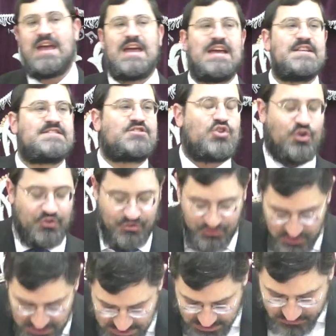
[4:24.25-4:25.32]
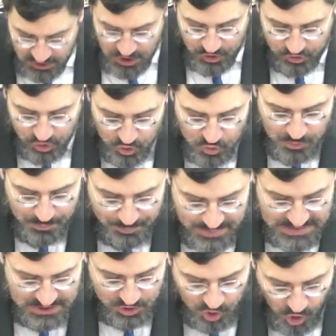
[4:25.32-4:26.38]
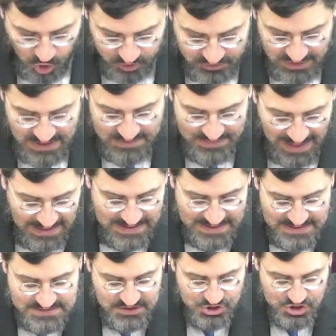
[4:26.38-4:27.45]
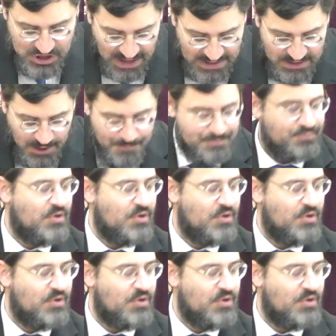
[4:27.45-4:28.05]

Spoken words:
is considered to be cooked? That is the shaila.